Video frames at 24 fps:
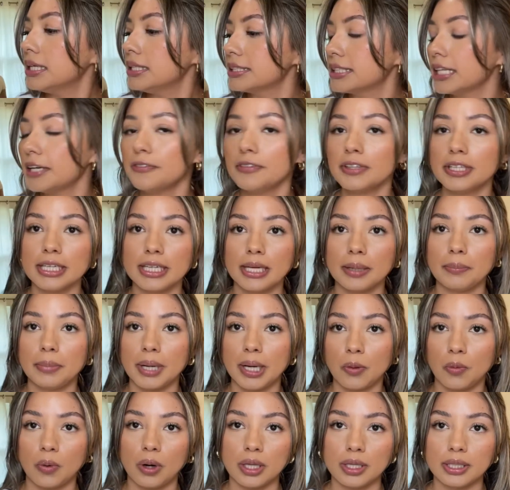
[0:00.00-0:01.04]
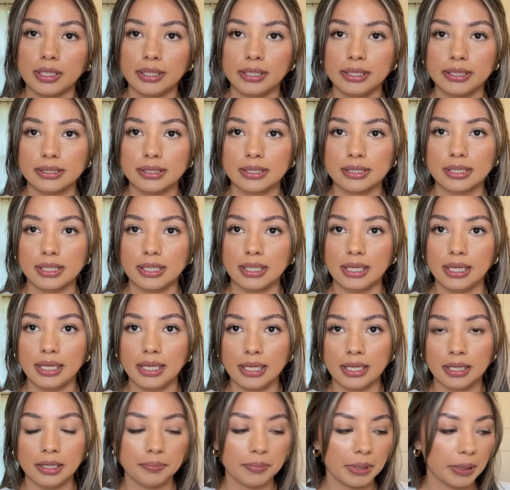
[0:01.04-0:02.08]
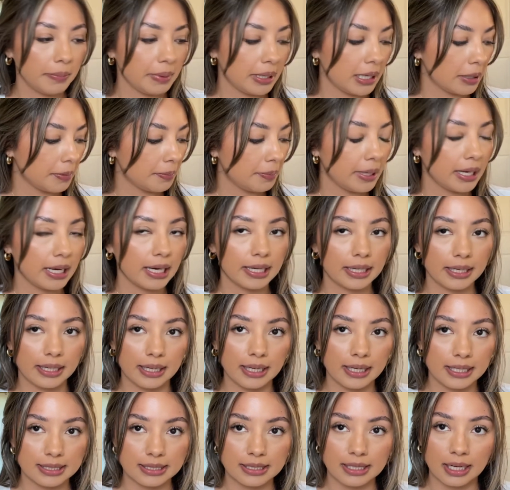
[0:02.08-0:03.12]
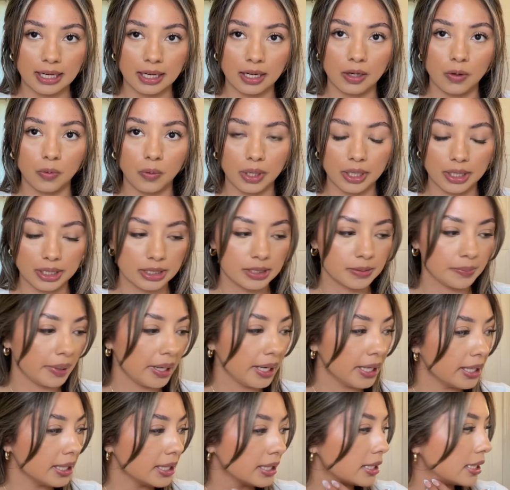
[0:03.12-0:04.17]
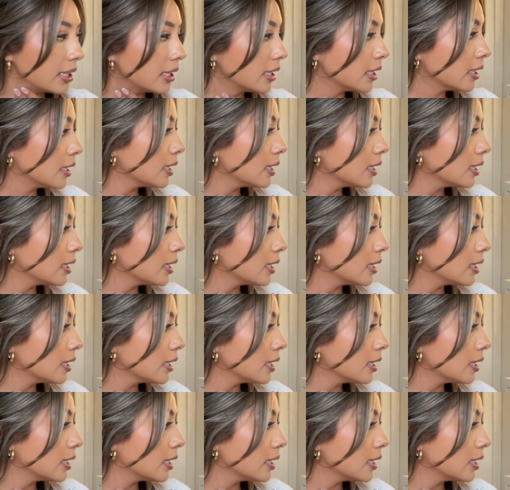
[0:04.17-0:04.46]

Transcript: Definitely kept my wallet in my backpack in case I wanted to buy anything.